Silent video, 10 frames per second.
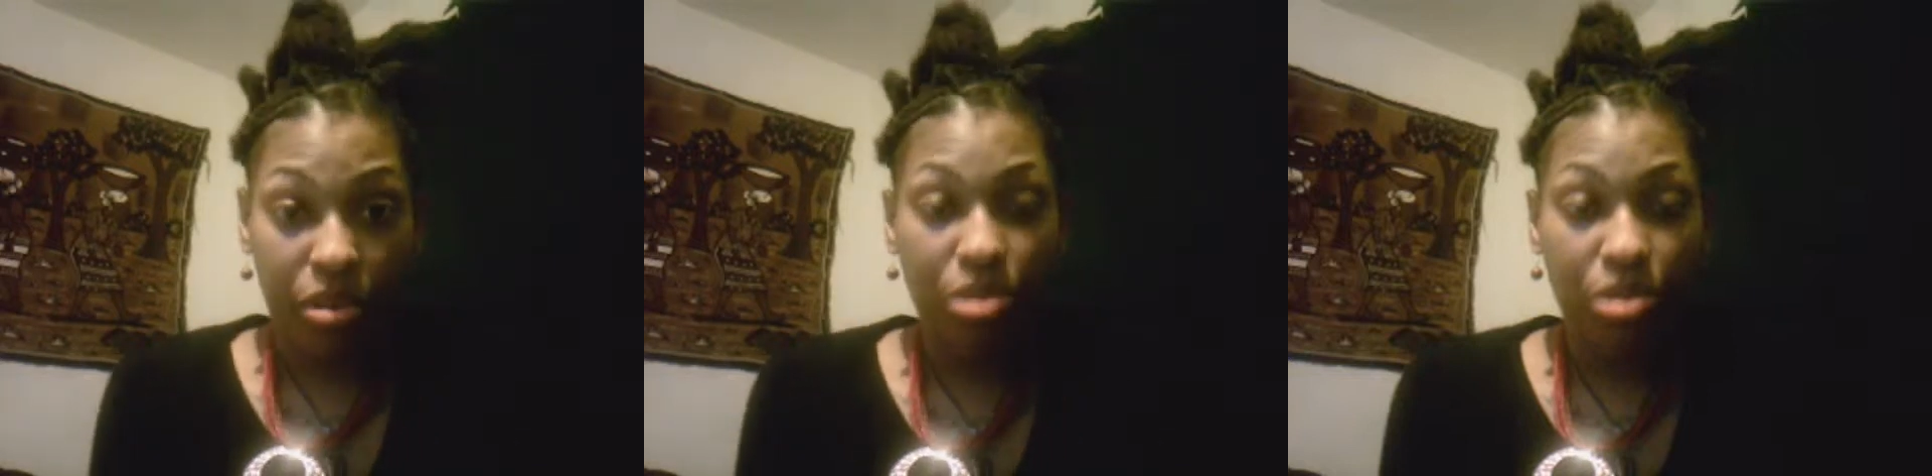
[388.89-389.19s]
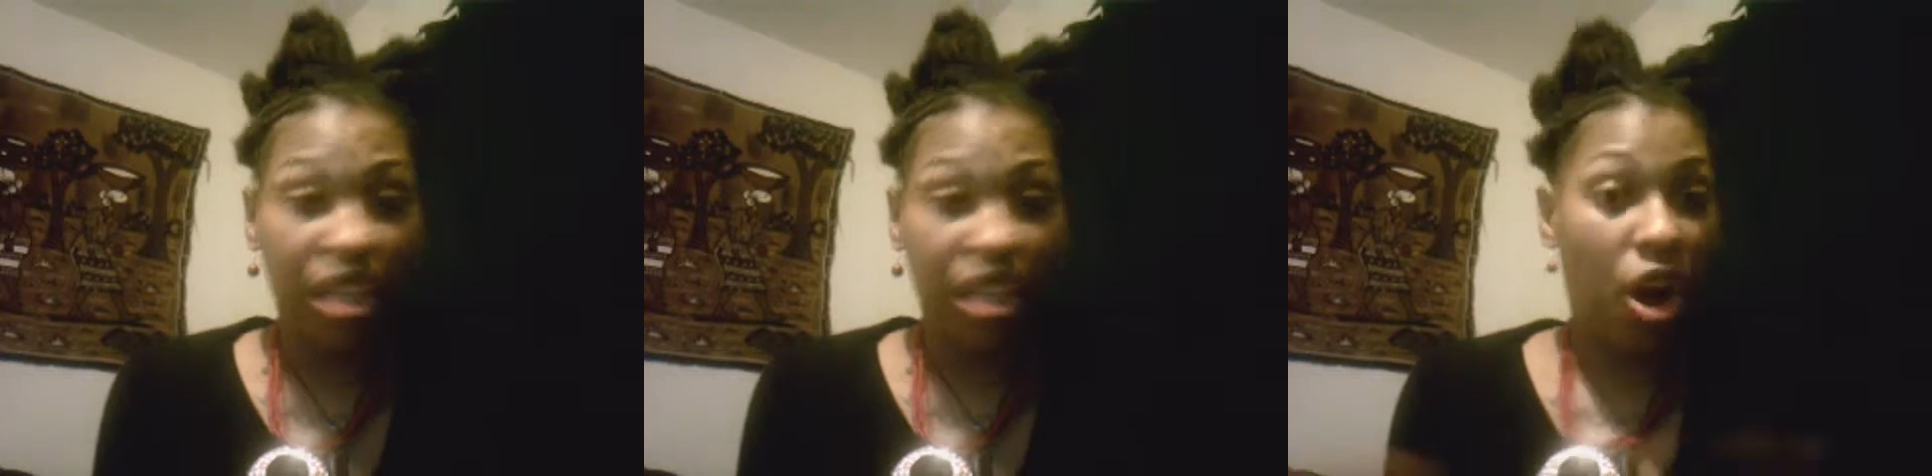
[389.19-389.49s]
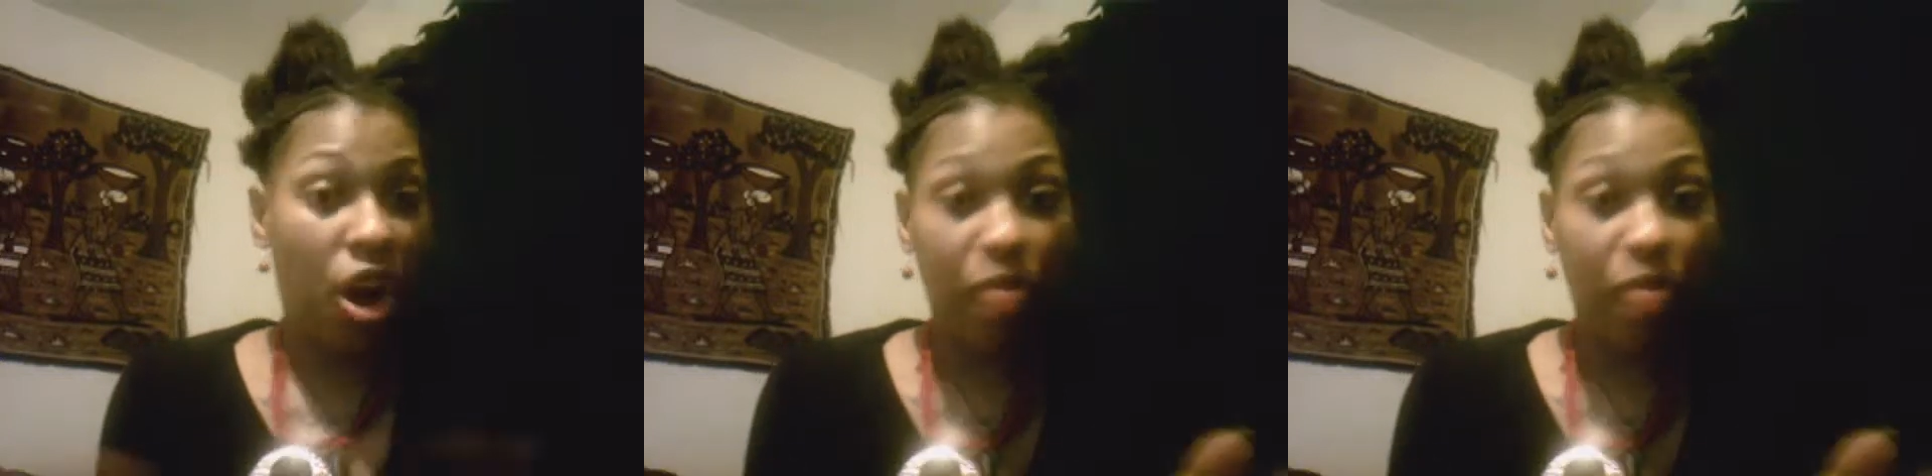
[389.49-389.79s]
who didn't
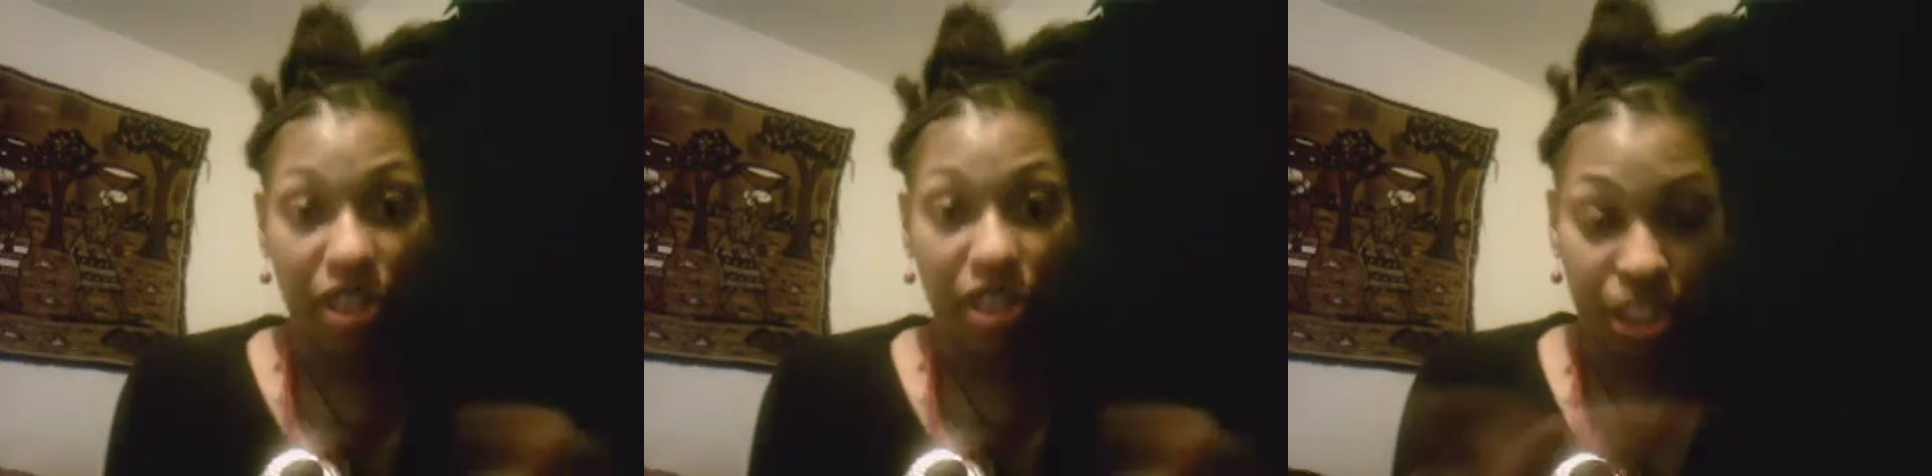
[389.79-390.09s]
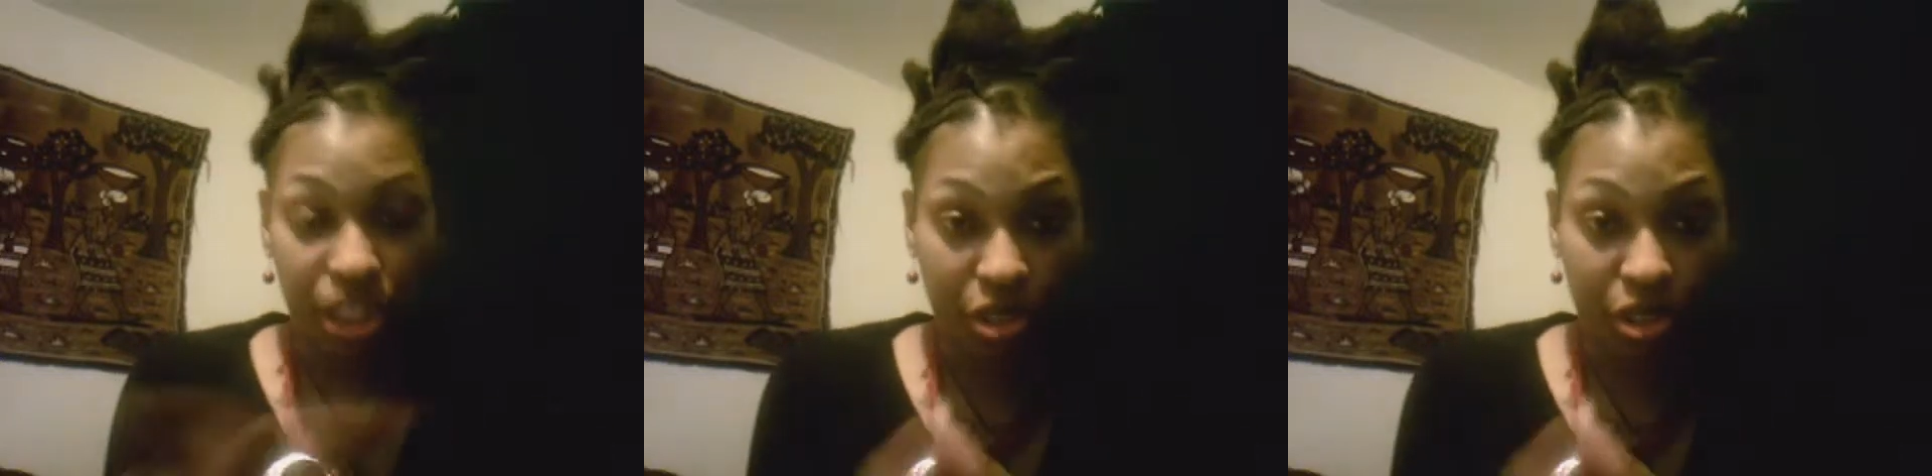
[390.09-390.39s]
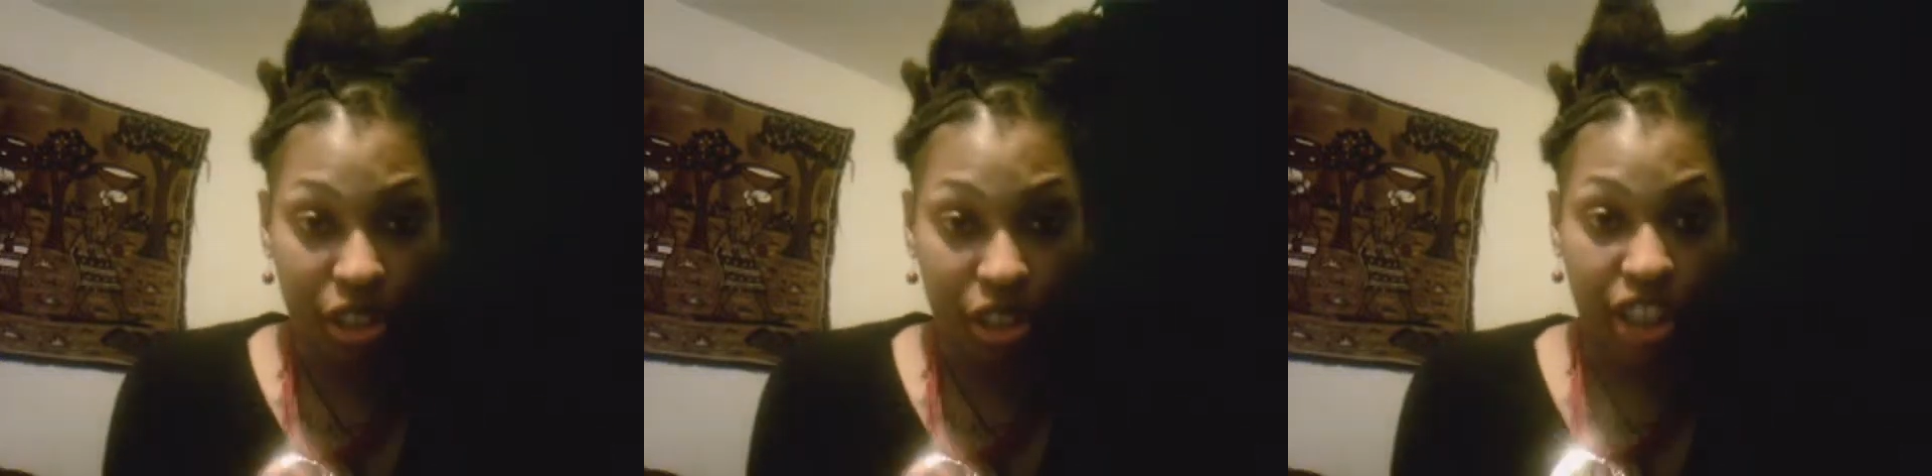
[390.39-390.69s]
comb her
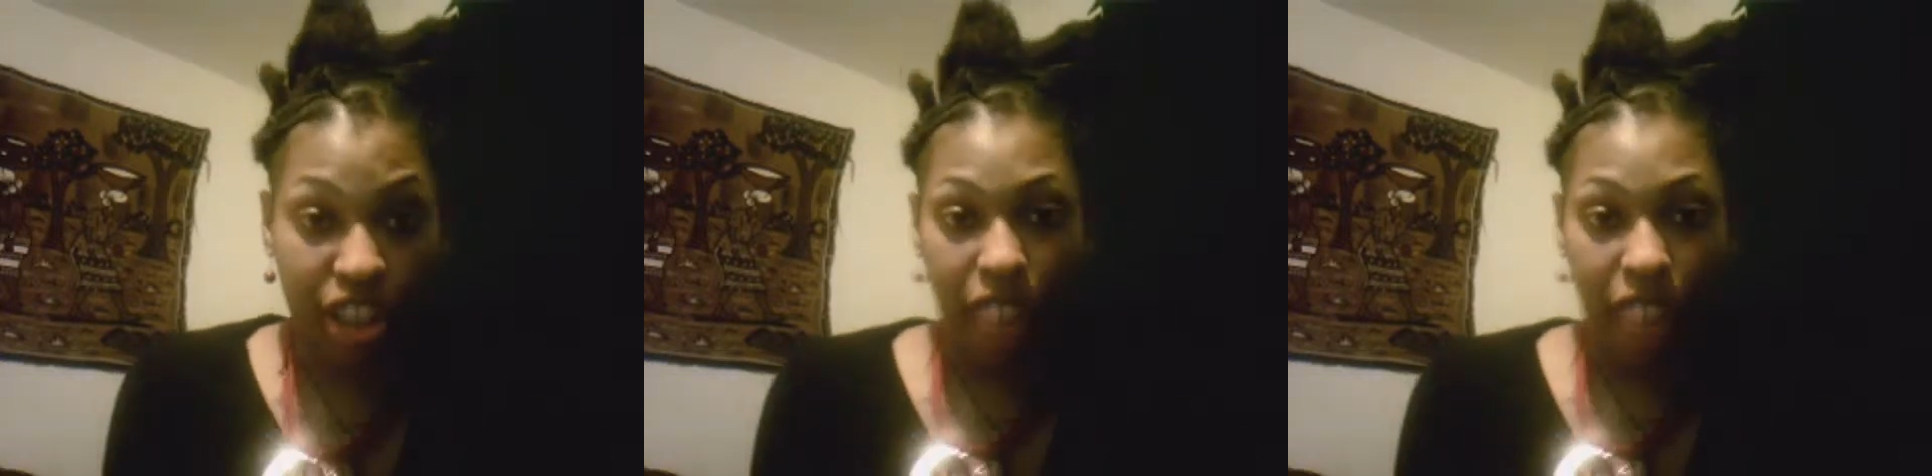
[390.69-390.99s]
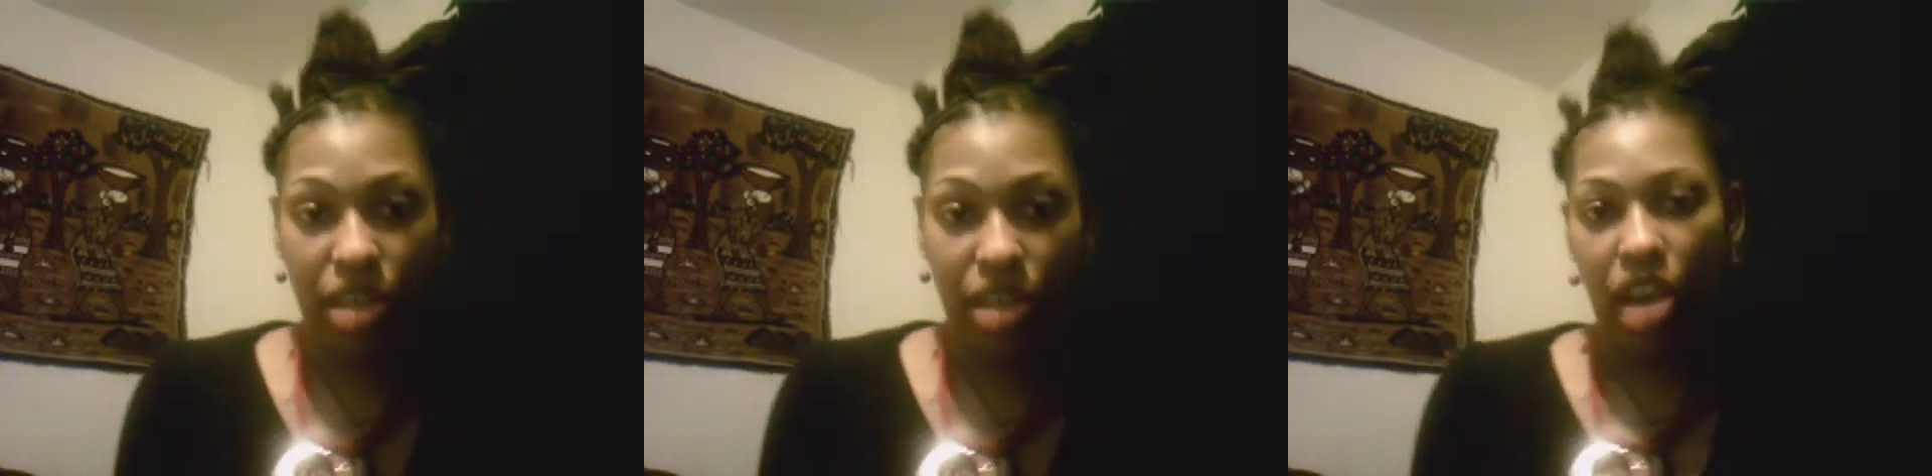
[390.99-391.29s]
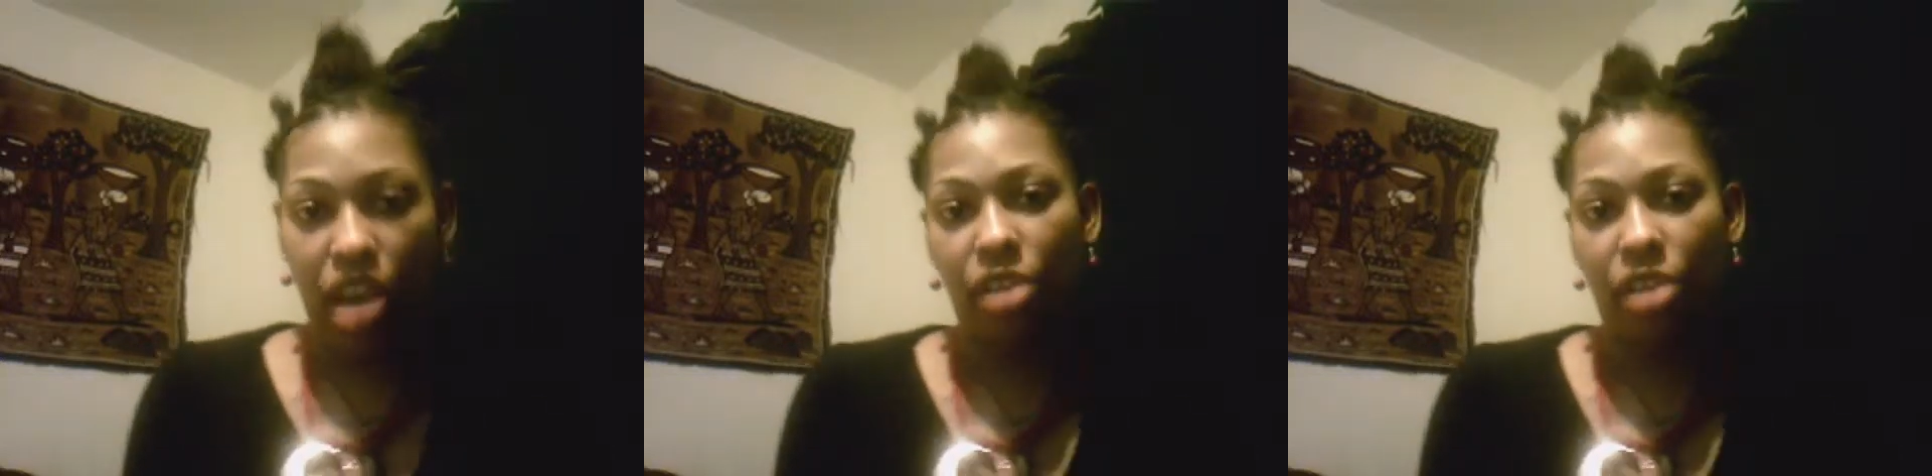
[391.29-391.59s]
child's
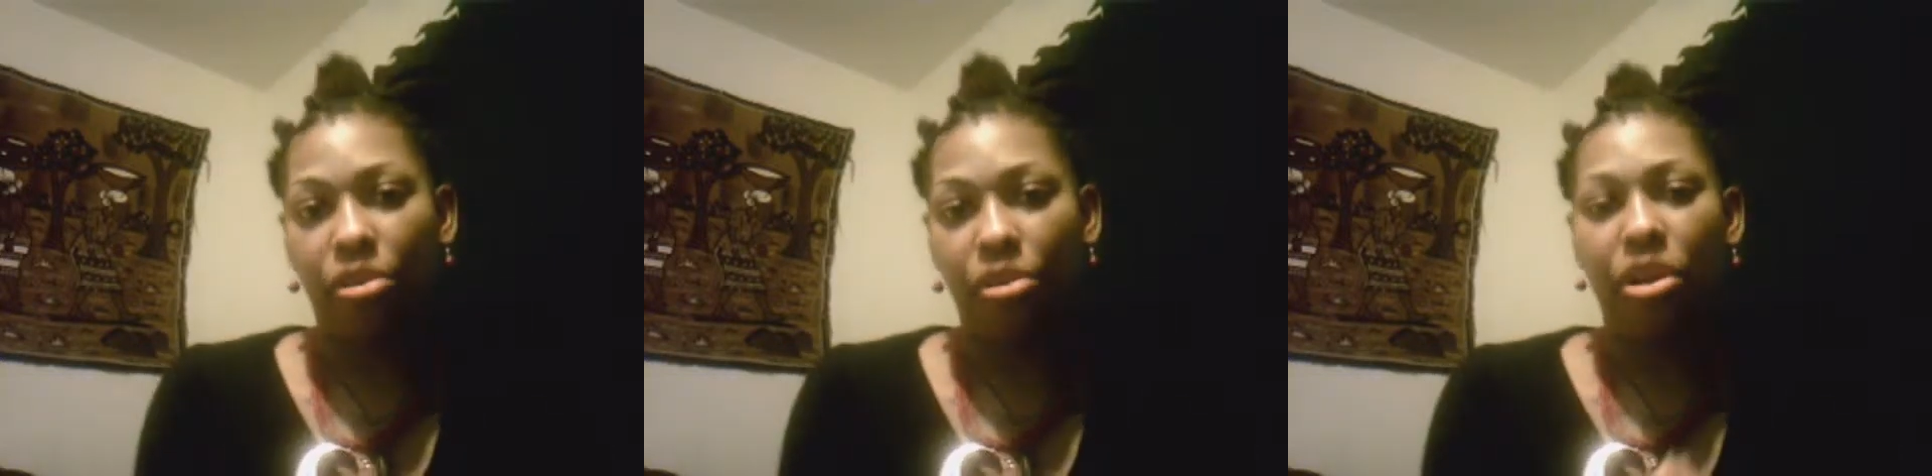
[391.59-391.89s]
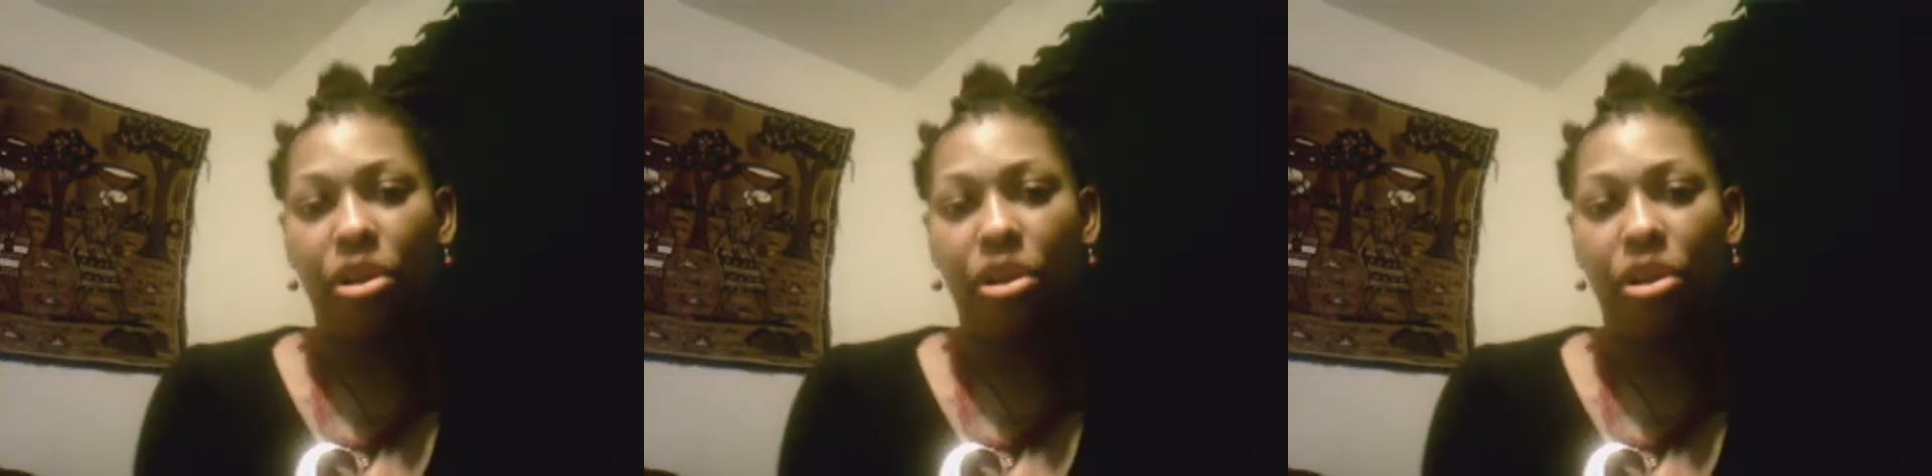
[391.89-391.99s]
hair, or